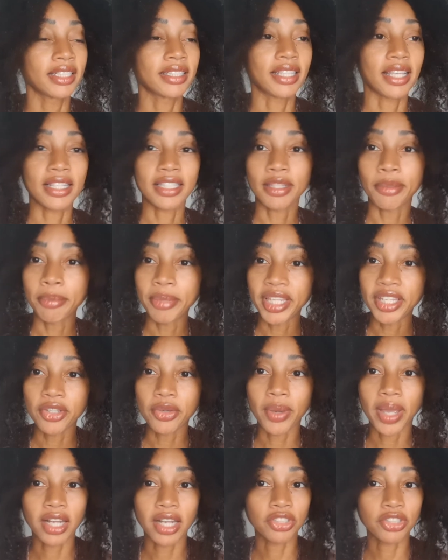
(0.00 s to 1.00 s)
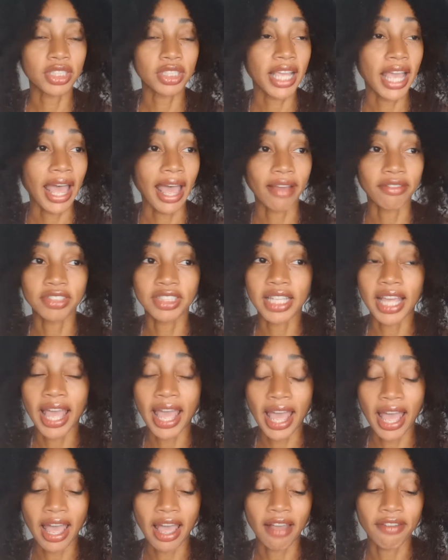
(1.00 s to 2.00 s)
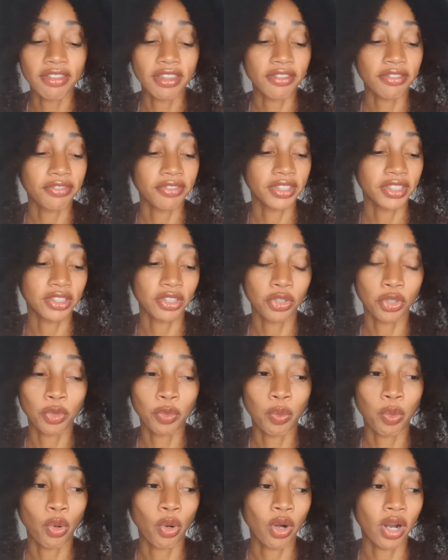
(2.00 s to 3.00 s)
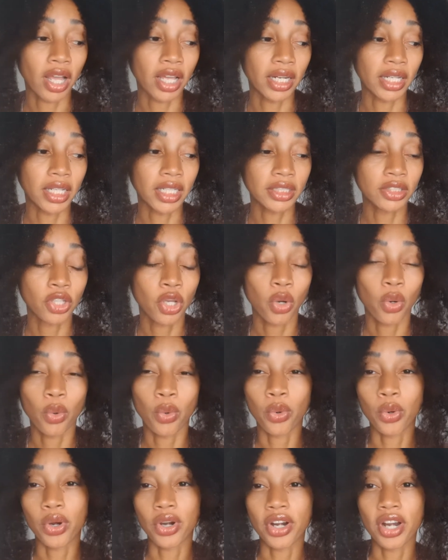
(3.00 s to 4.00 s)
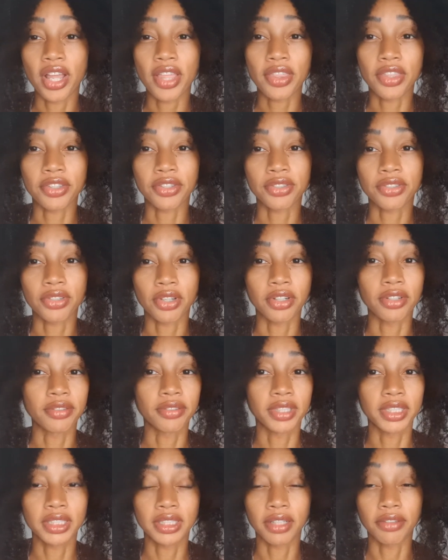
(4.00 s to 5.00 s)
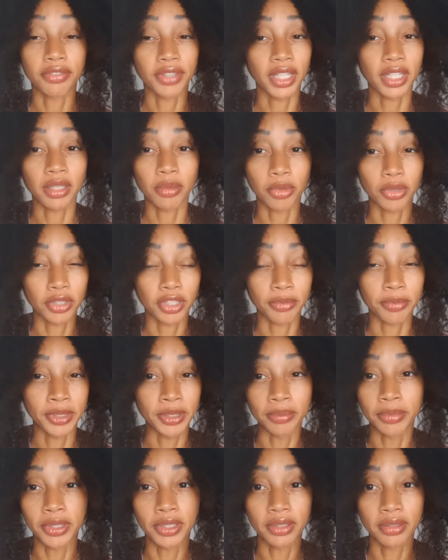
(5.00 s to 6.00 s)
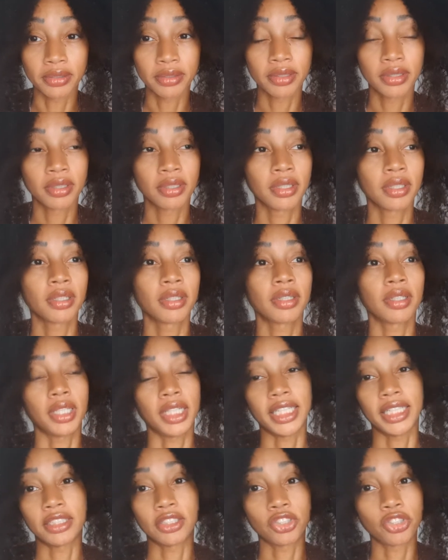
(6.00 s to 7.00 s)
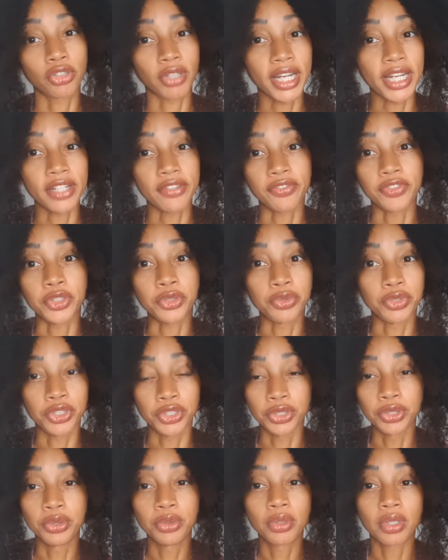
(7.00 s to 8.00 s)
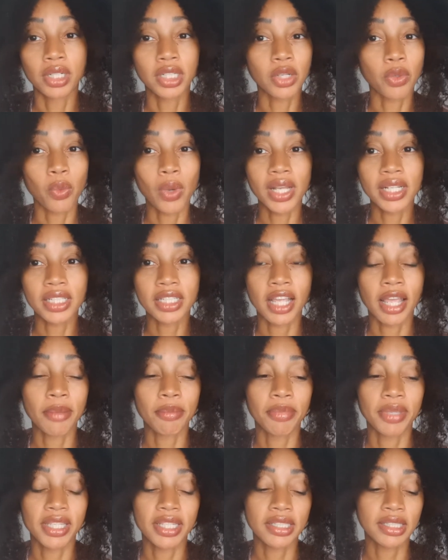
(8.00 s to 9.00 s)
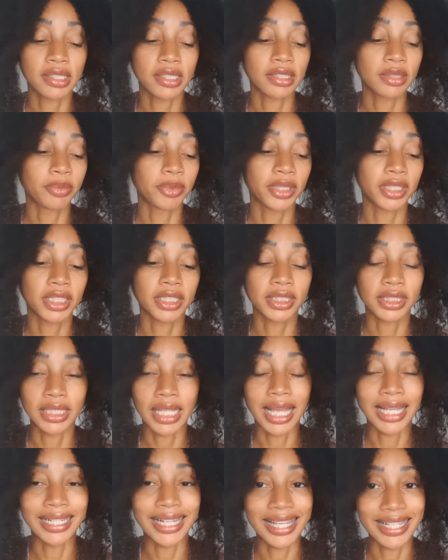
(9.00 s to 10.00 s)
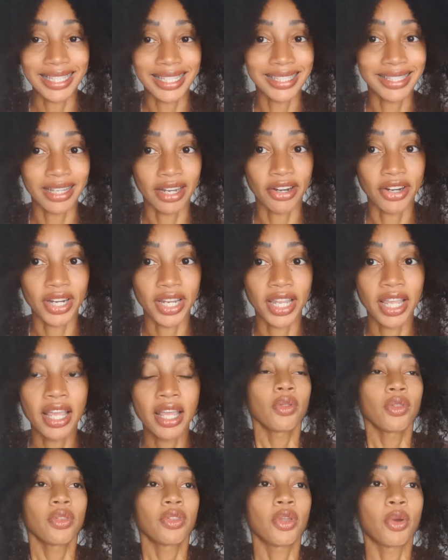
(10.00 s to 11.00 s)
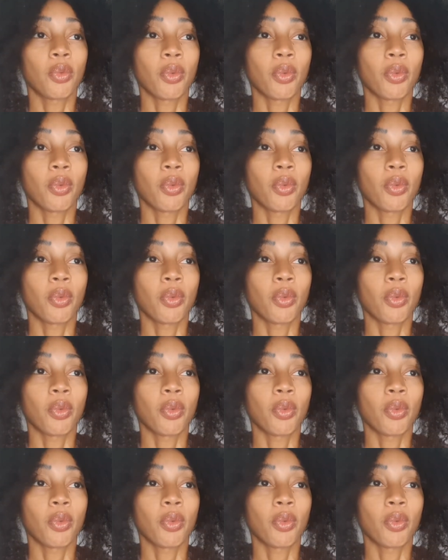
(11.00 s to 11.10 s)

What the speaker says: Doesn't mean you actually have to have the physical product or the service available to people. It's great if you do on a one-time basis, but it's not necessary. The